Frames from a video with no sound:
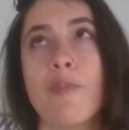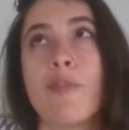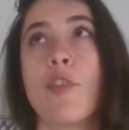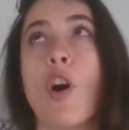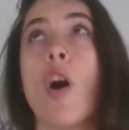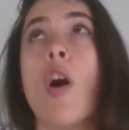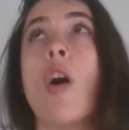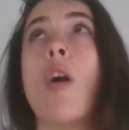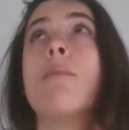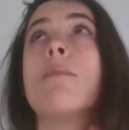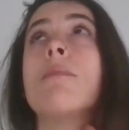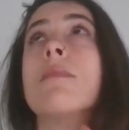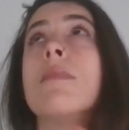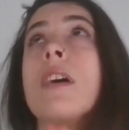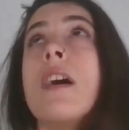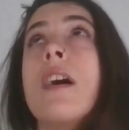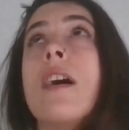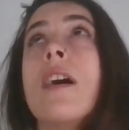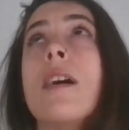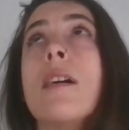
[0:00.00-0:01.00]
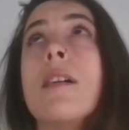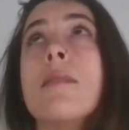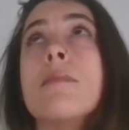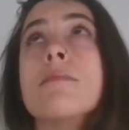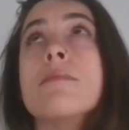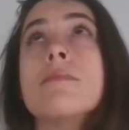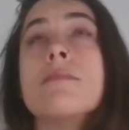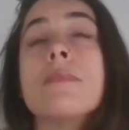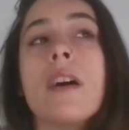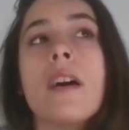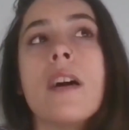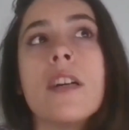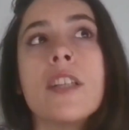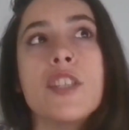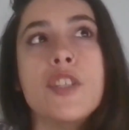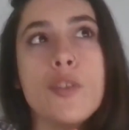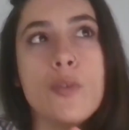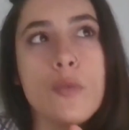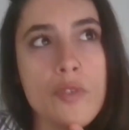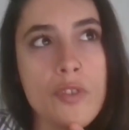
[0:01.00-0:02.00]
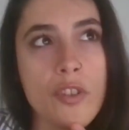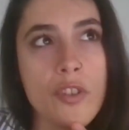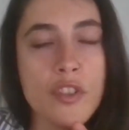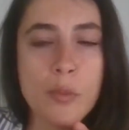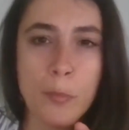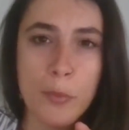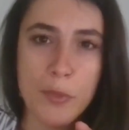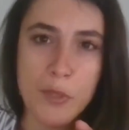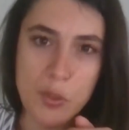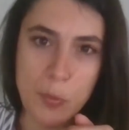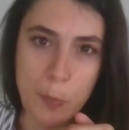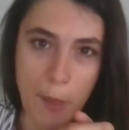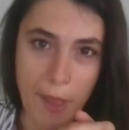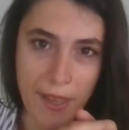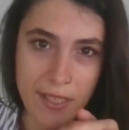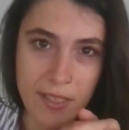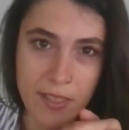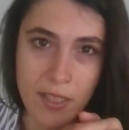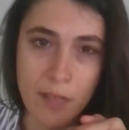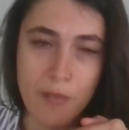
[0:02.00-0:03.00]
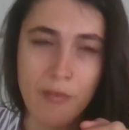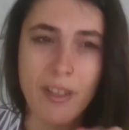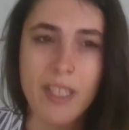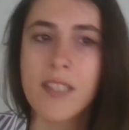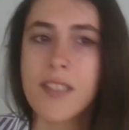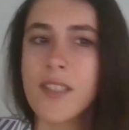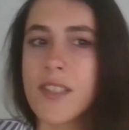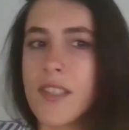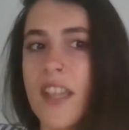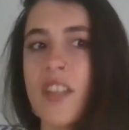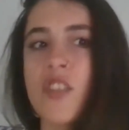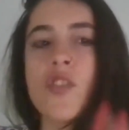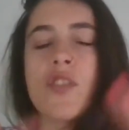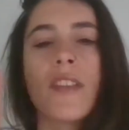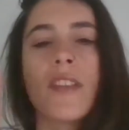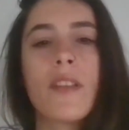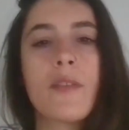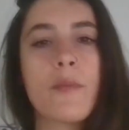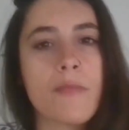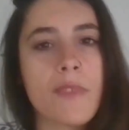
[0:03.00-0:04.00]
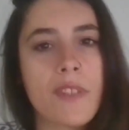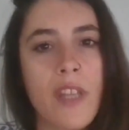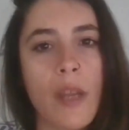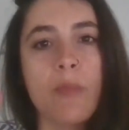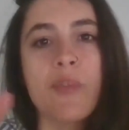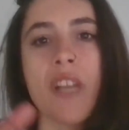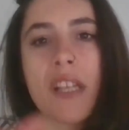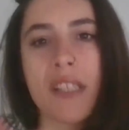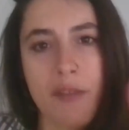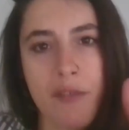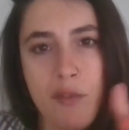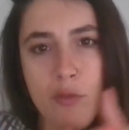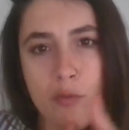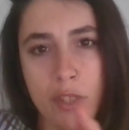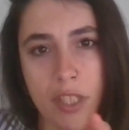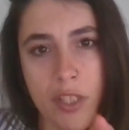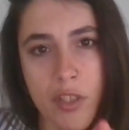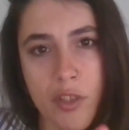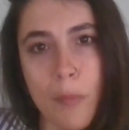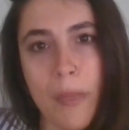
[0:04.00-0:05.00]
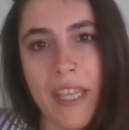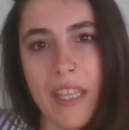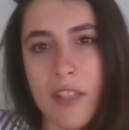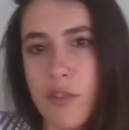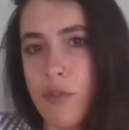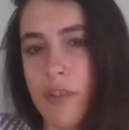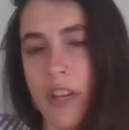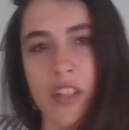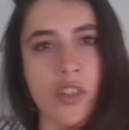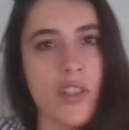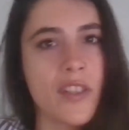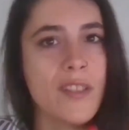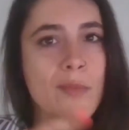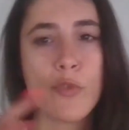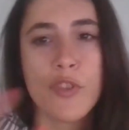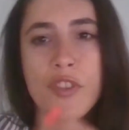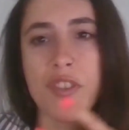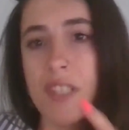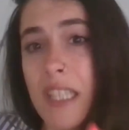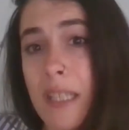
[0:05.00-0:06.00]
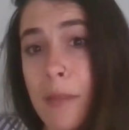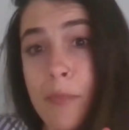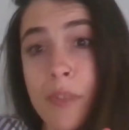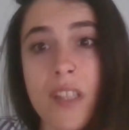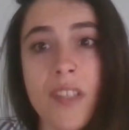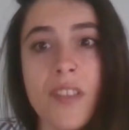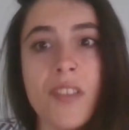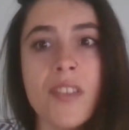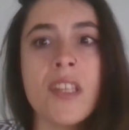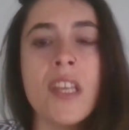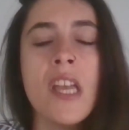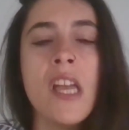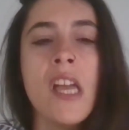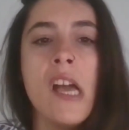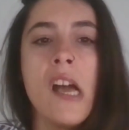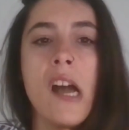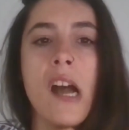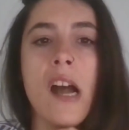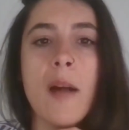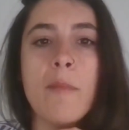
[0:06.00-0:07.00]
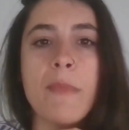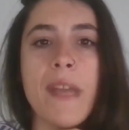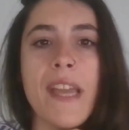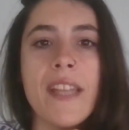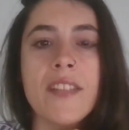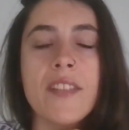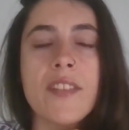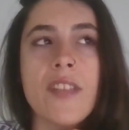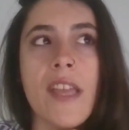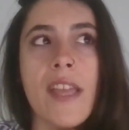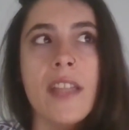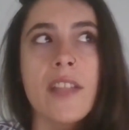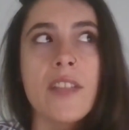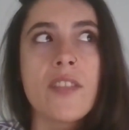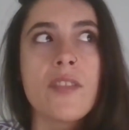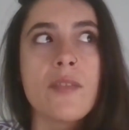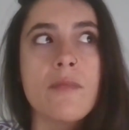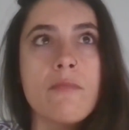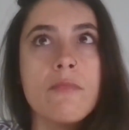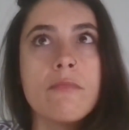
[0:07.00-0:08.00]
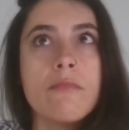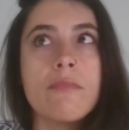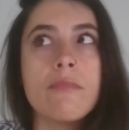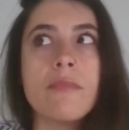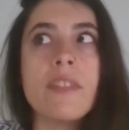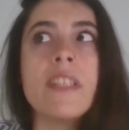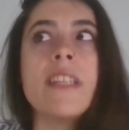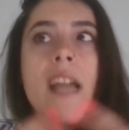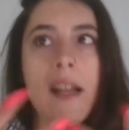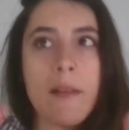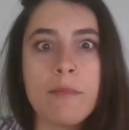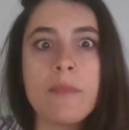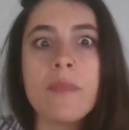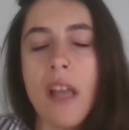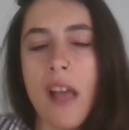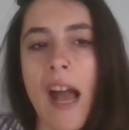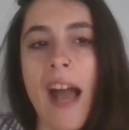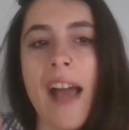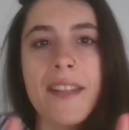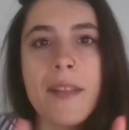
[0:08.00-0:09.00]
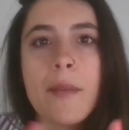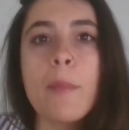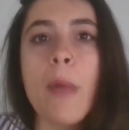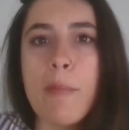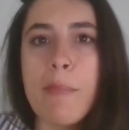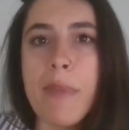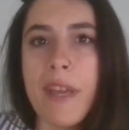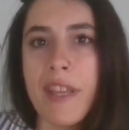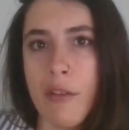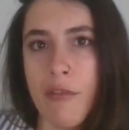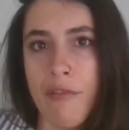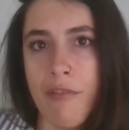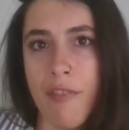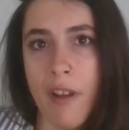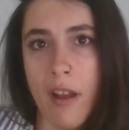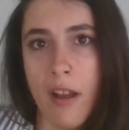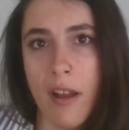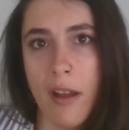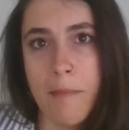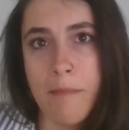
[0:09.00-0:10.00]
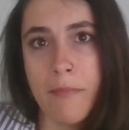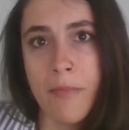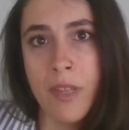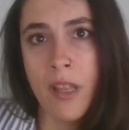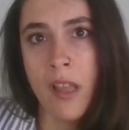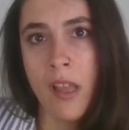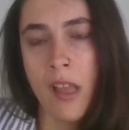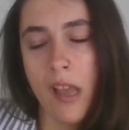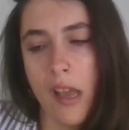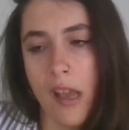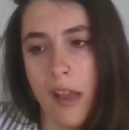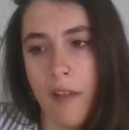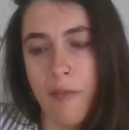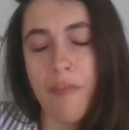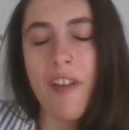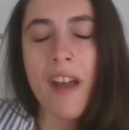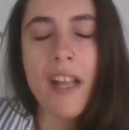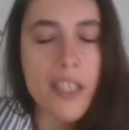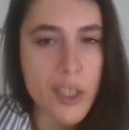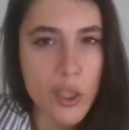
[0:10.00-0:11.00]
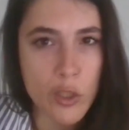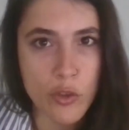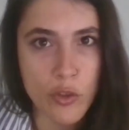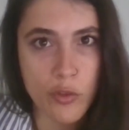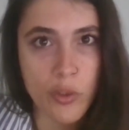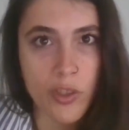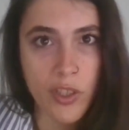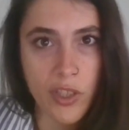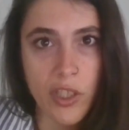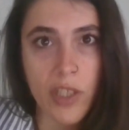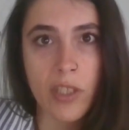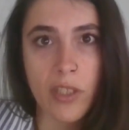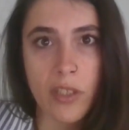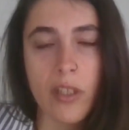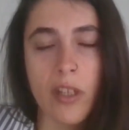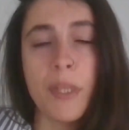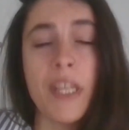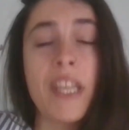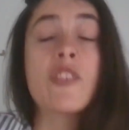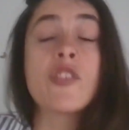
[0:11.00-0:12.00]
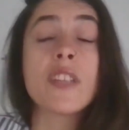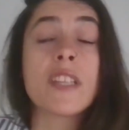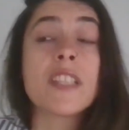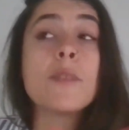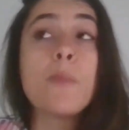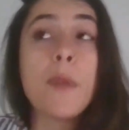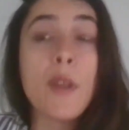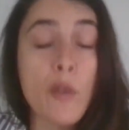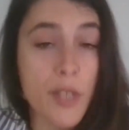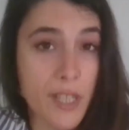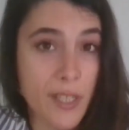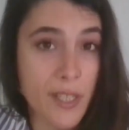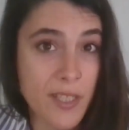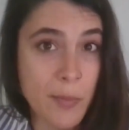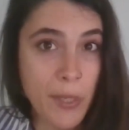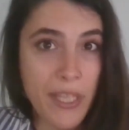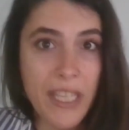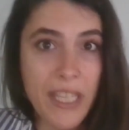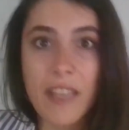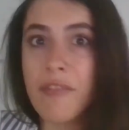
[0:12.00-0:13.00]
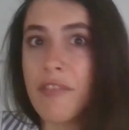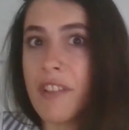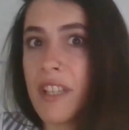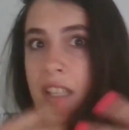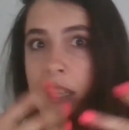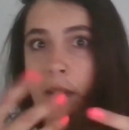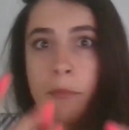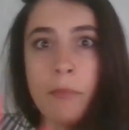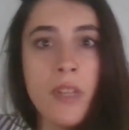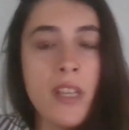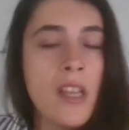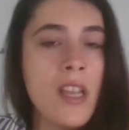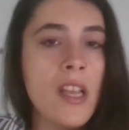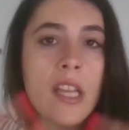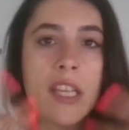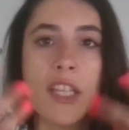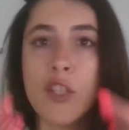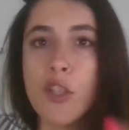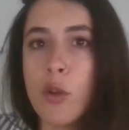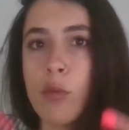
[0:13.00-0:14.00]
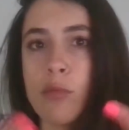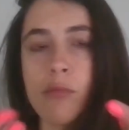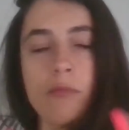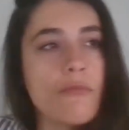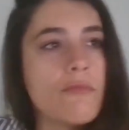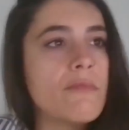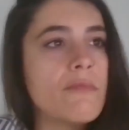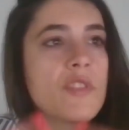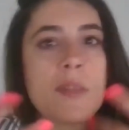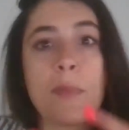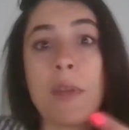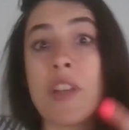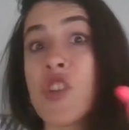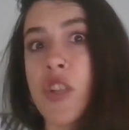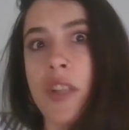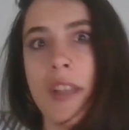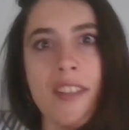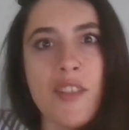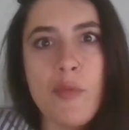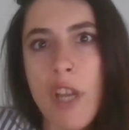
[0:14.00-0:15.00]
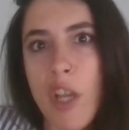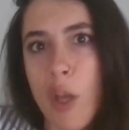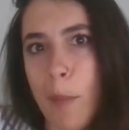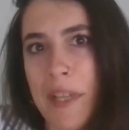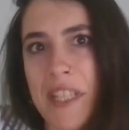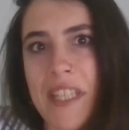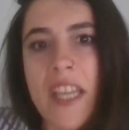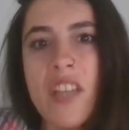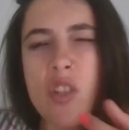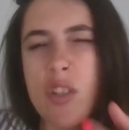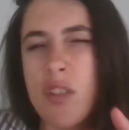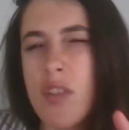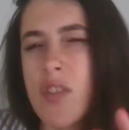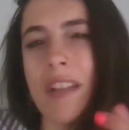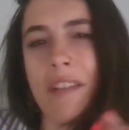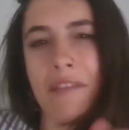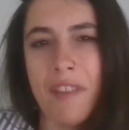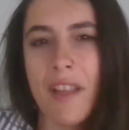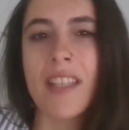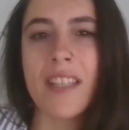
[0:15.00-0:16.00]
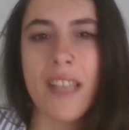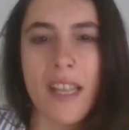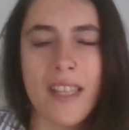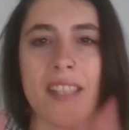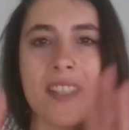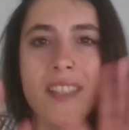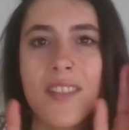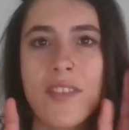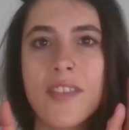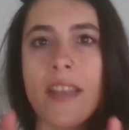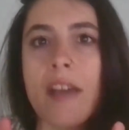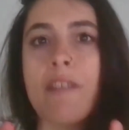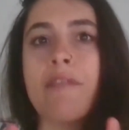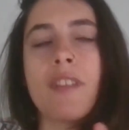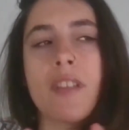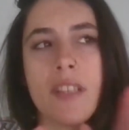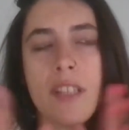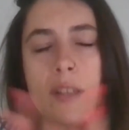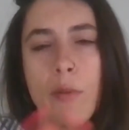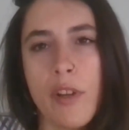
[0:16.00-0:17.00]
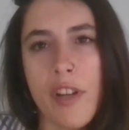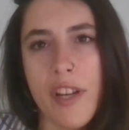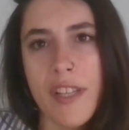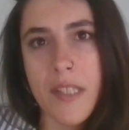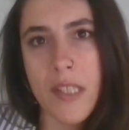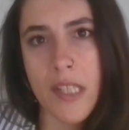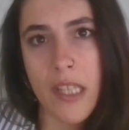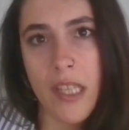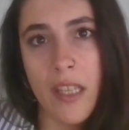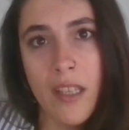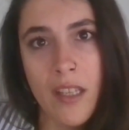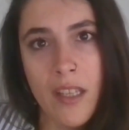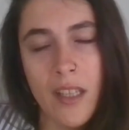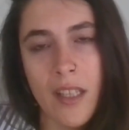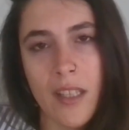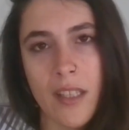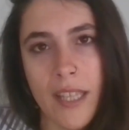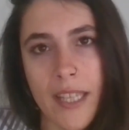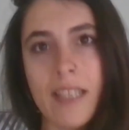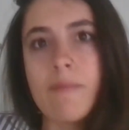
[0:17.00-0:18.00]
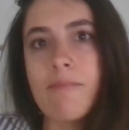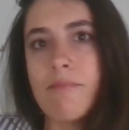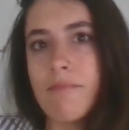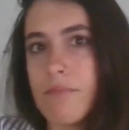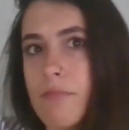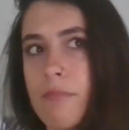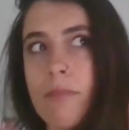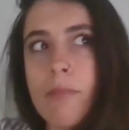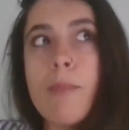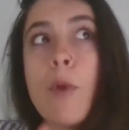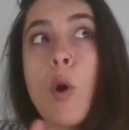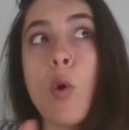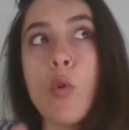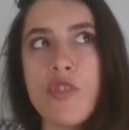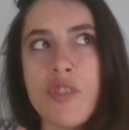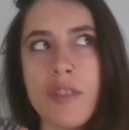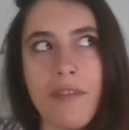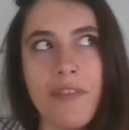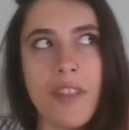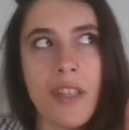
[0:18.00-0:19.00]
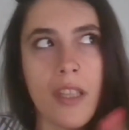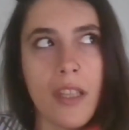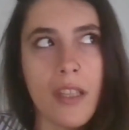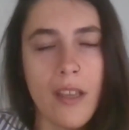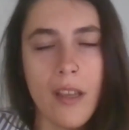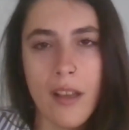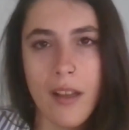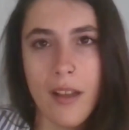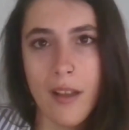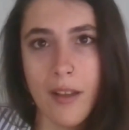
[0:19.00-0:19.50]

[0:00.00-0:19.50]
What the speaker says: From a user's perspective, I'd say just the objective is really to interactions more seamless, add a bit of value to the player's experience by giving them, you know, specialized recommendations, stuff like that. That's definitely where I see like most of the